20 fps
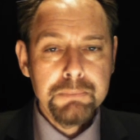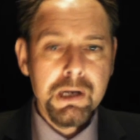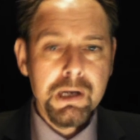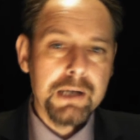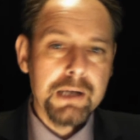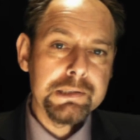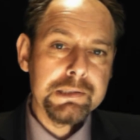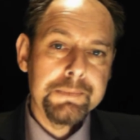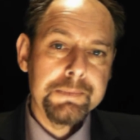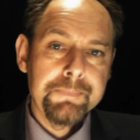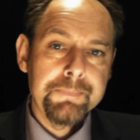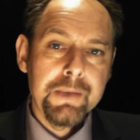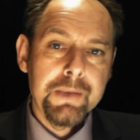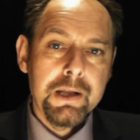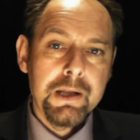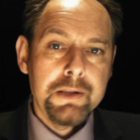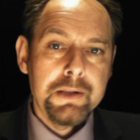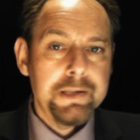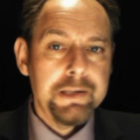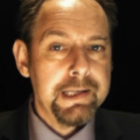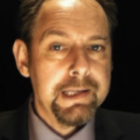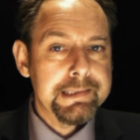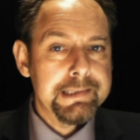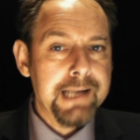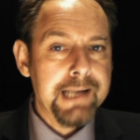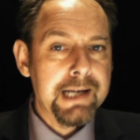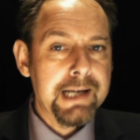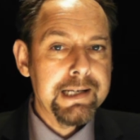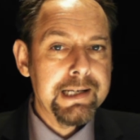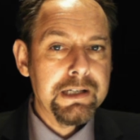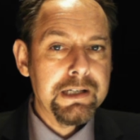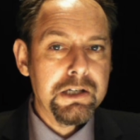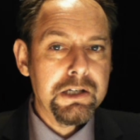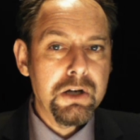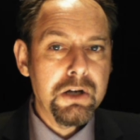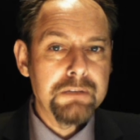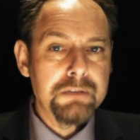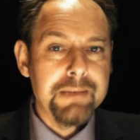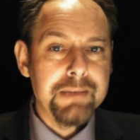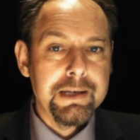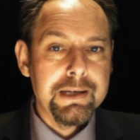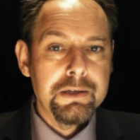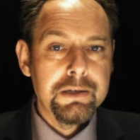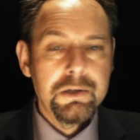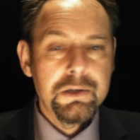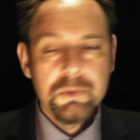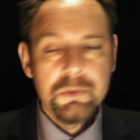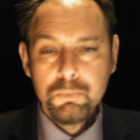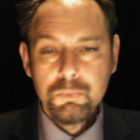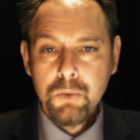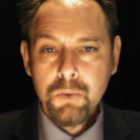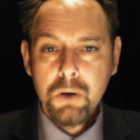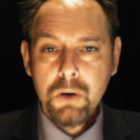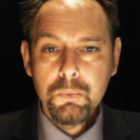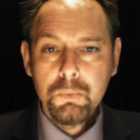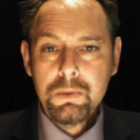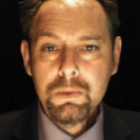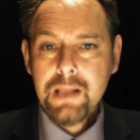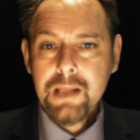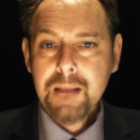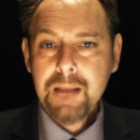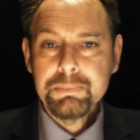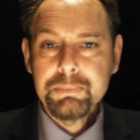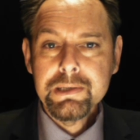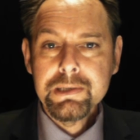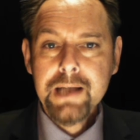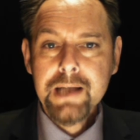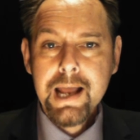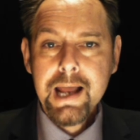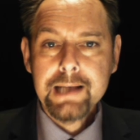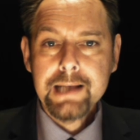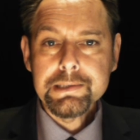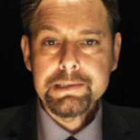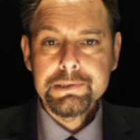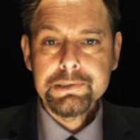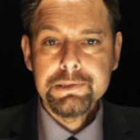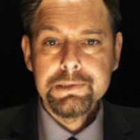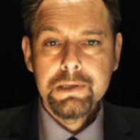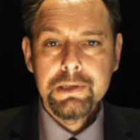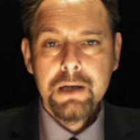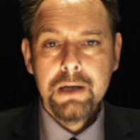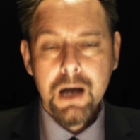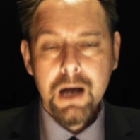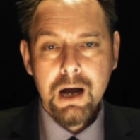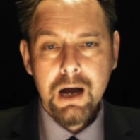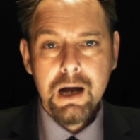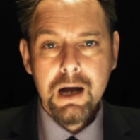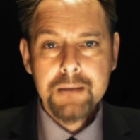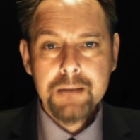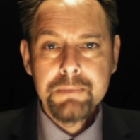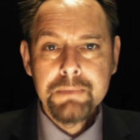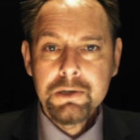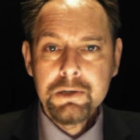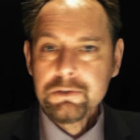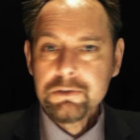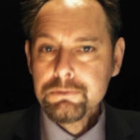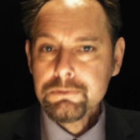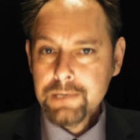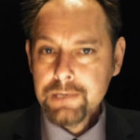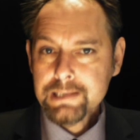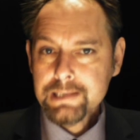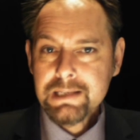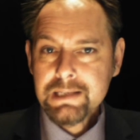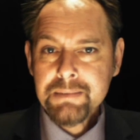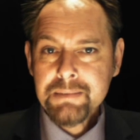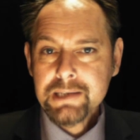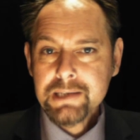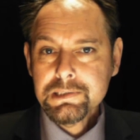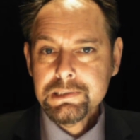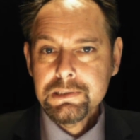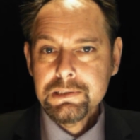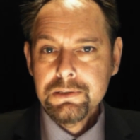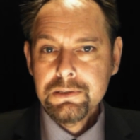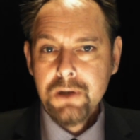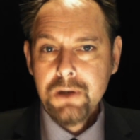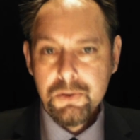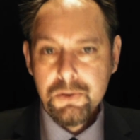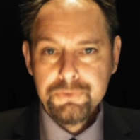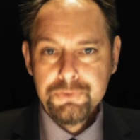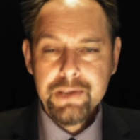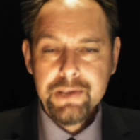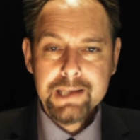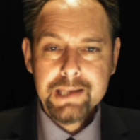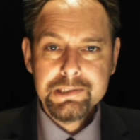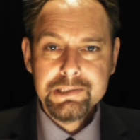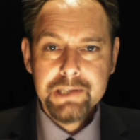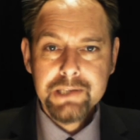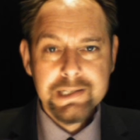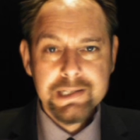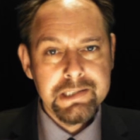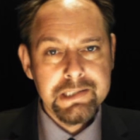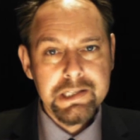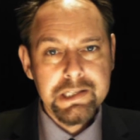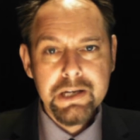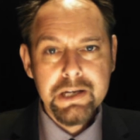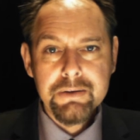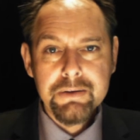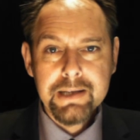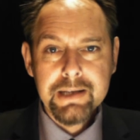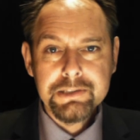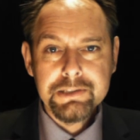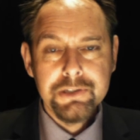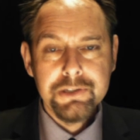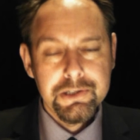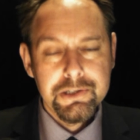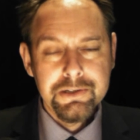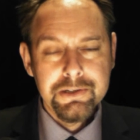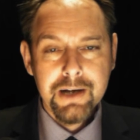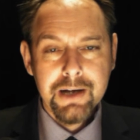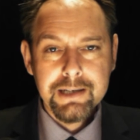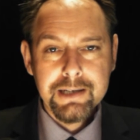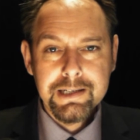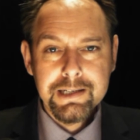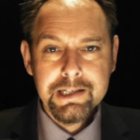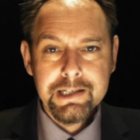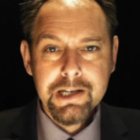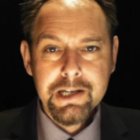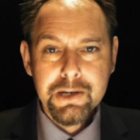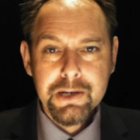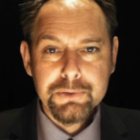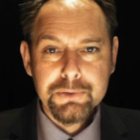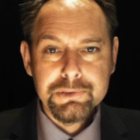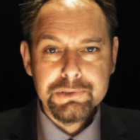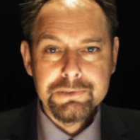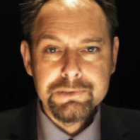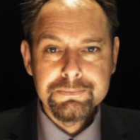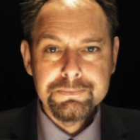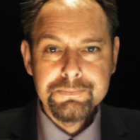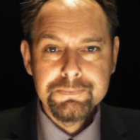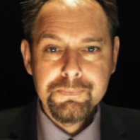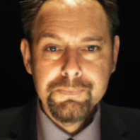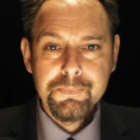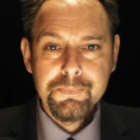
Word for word: Plus, the Italian economy, what will happen next? I'm Rick Timmis, and this is the EU-nit Nightly News.